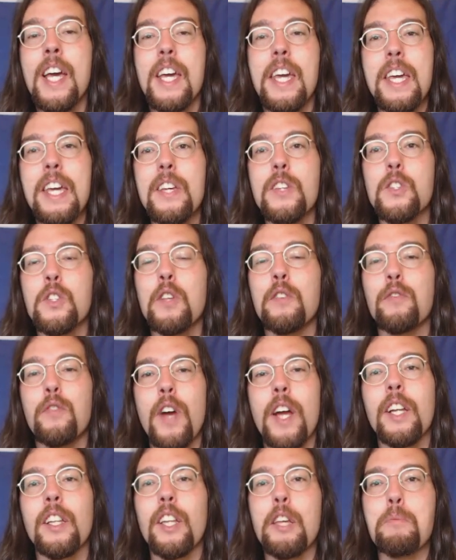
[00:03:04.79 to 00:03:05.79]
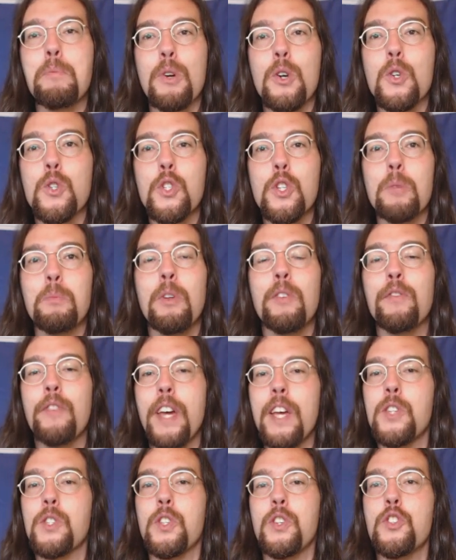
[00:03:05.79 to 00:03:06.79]
He's the friendly, personable
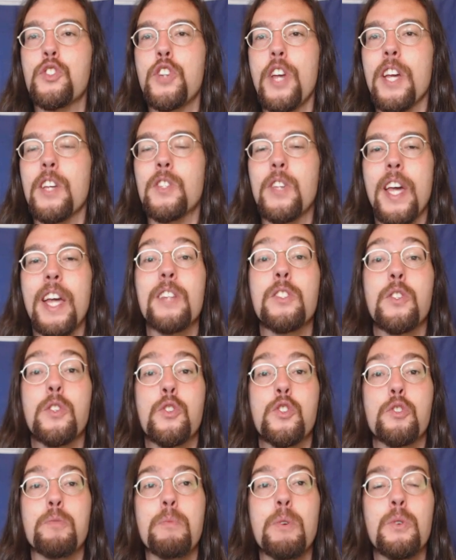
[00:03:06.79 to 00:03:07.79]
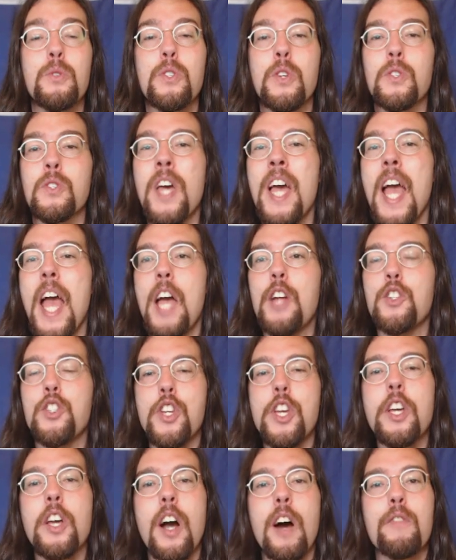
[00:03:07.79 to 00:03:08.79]
face that shakes hands and schmoozes, and
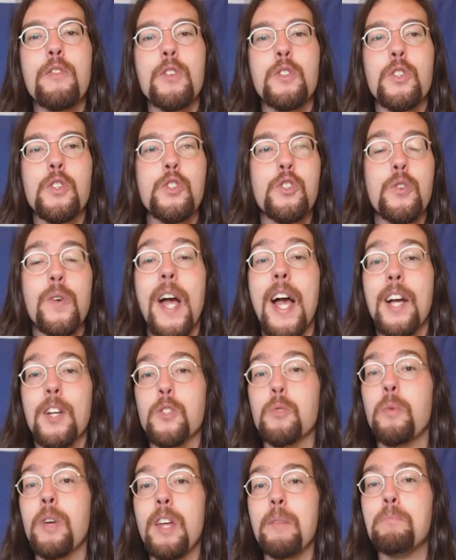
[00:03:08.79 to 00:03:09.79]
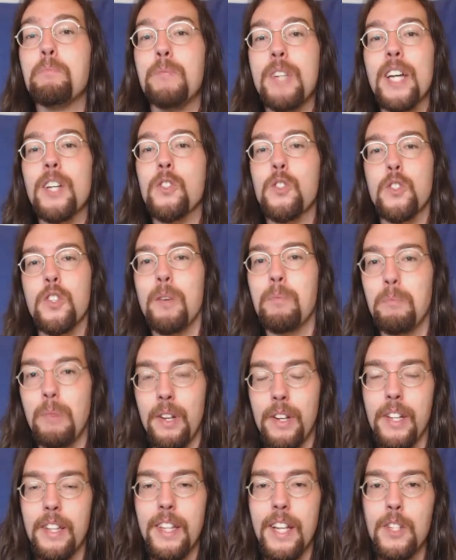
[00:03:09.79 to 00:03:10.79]
she covers his tracks when he dicks somebody.